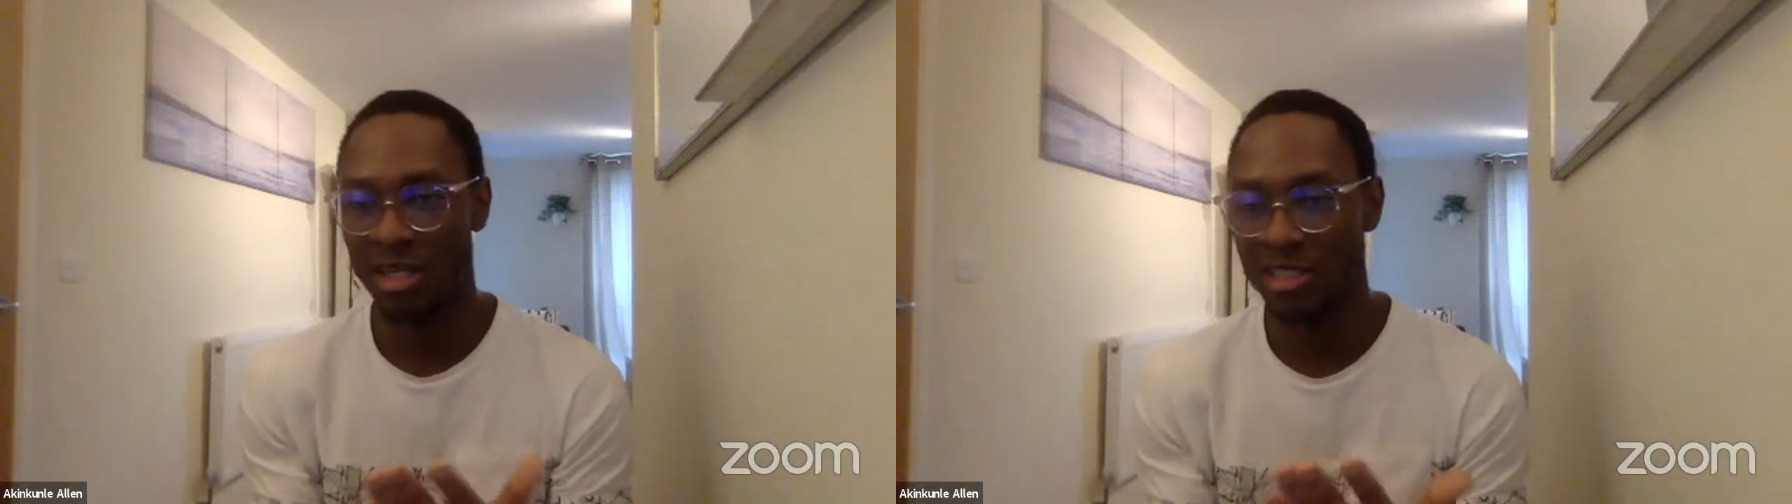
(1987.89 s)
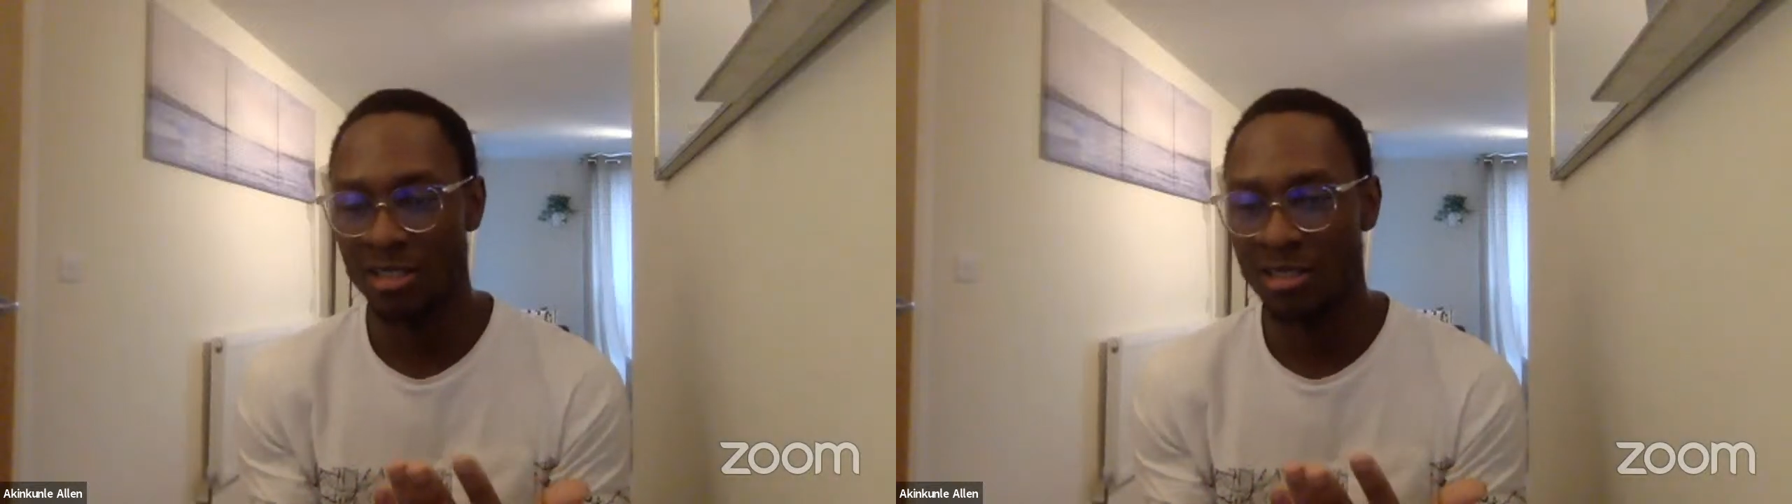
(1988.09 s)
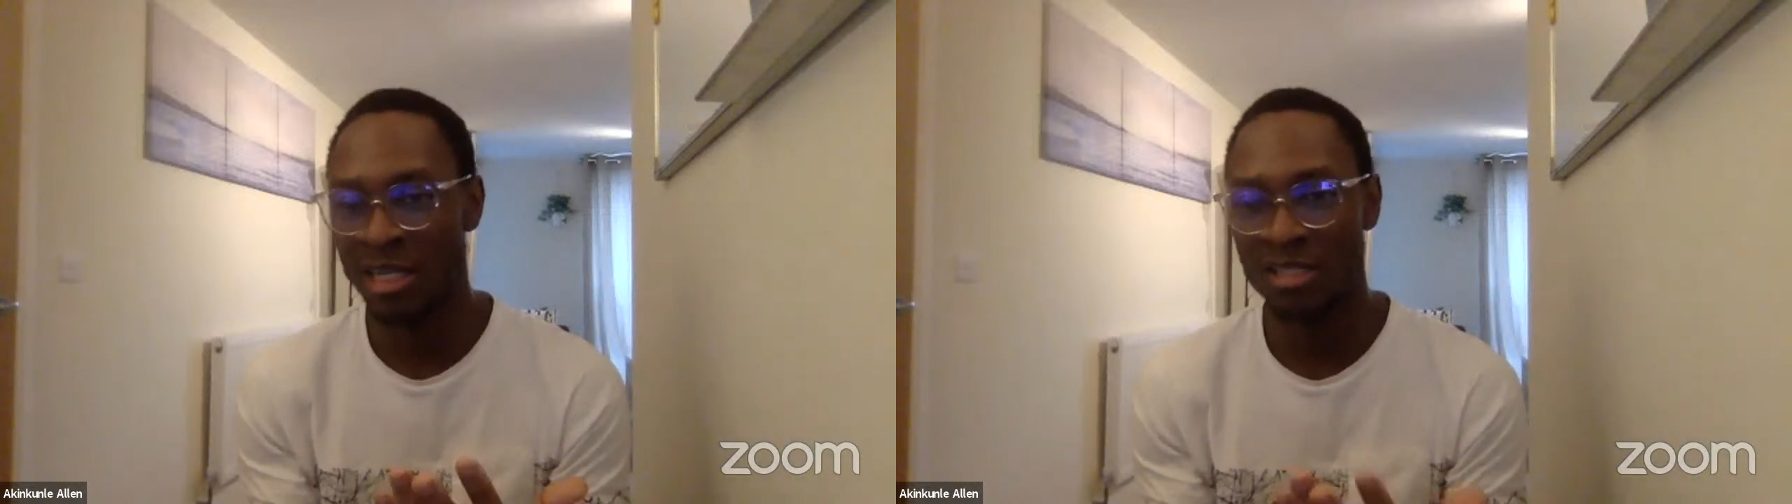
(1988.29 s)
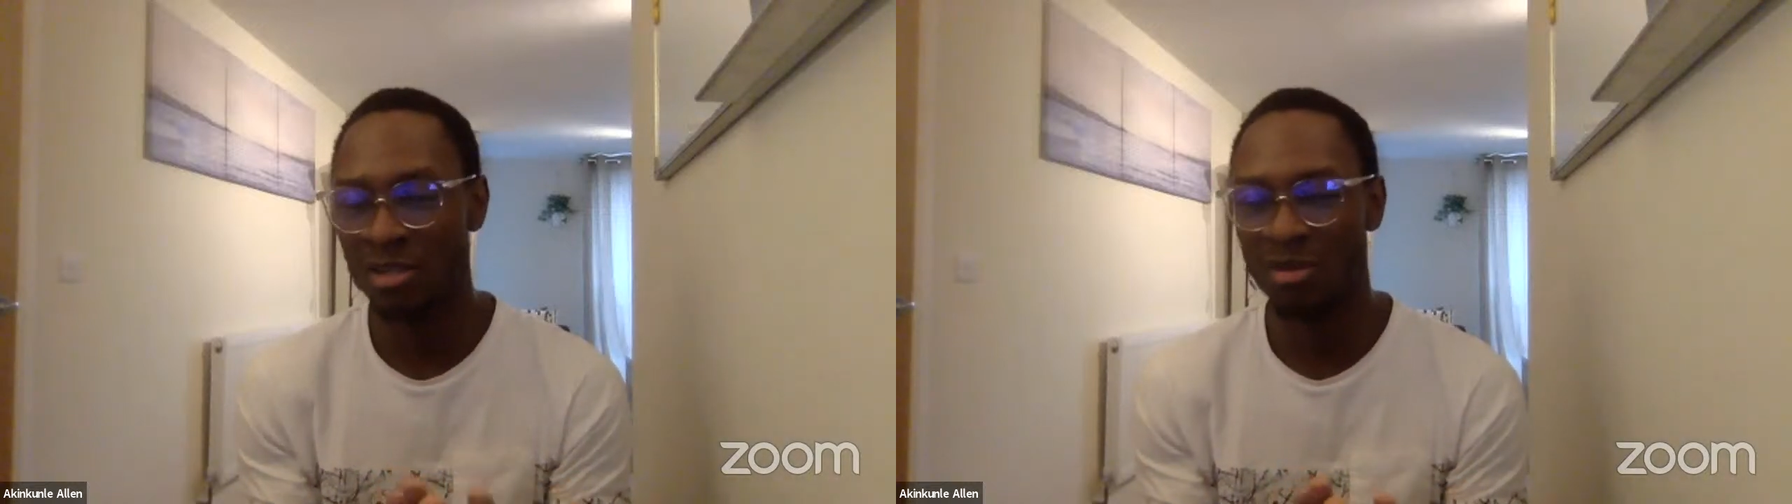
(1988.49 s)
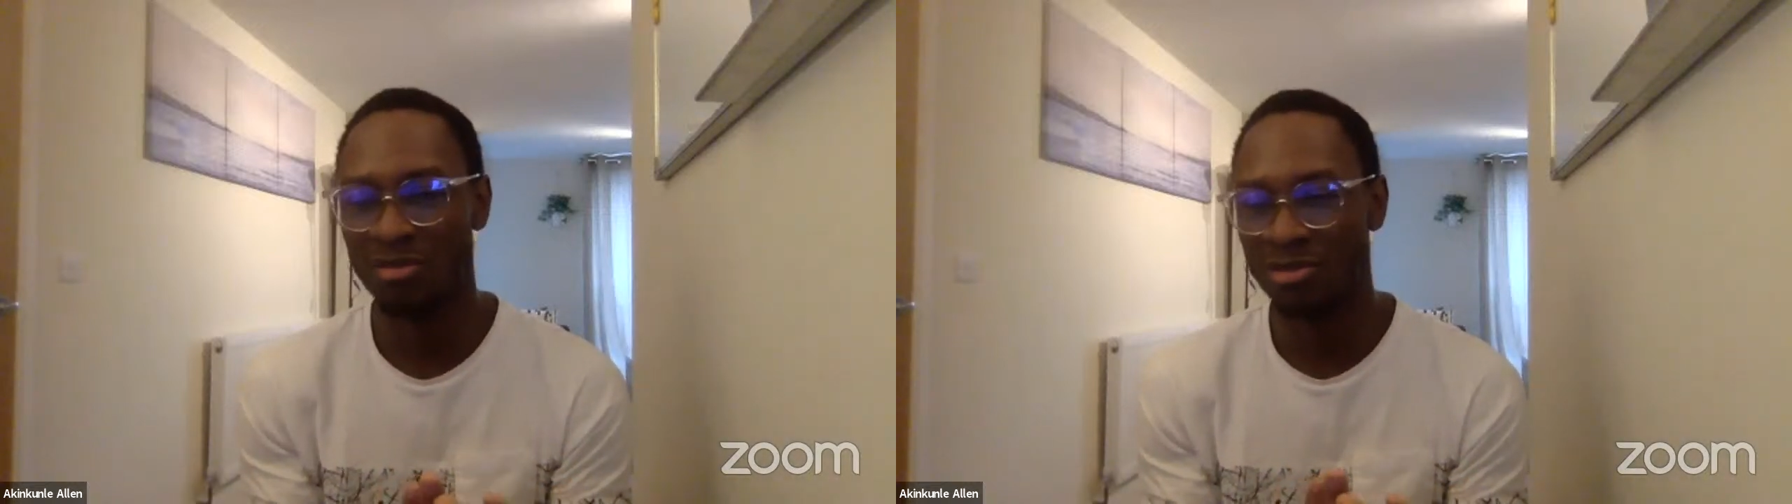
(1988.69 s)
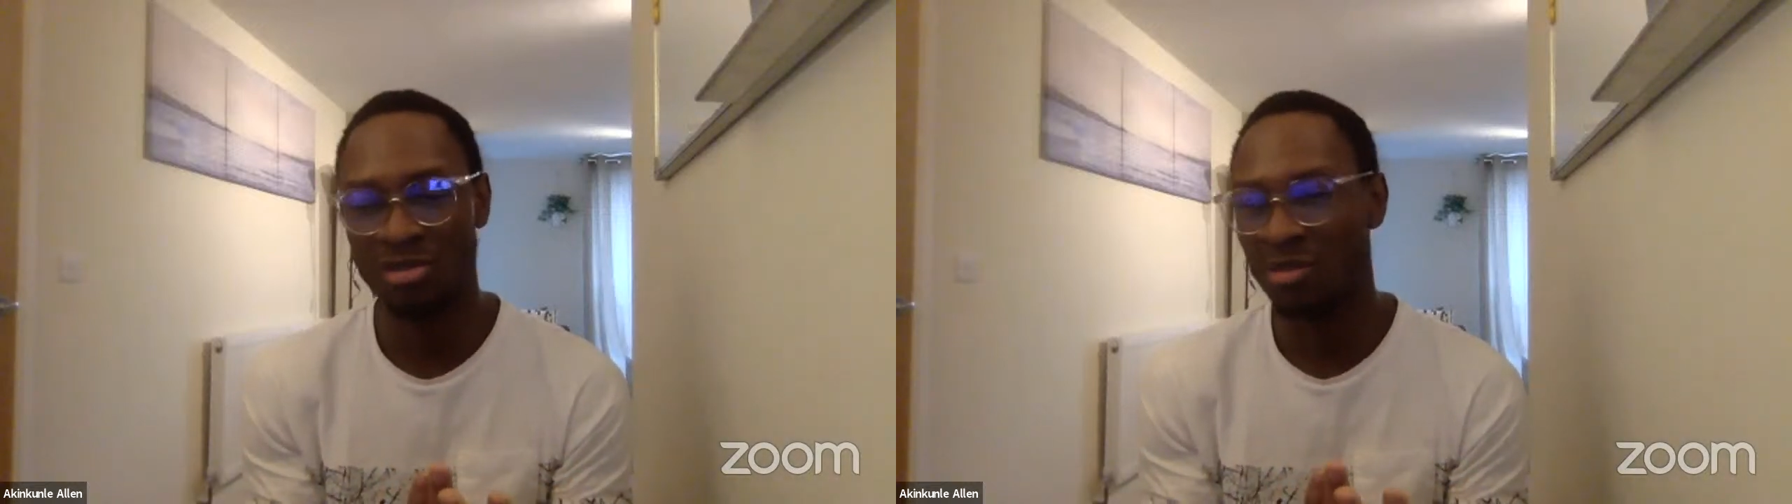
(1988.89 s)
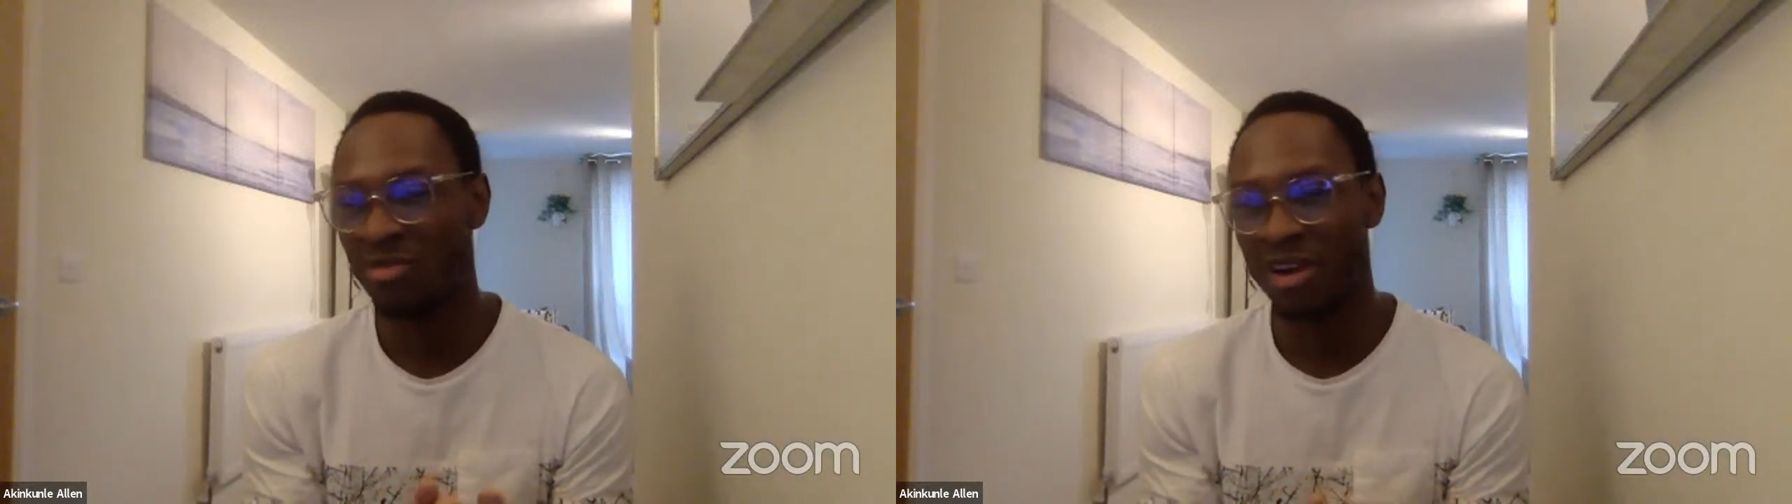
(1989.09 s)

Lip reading: I did some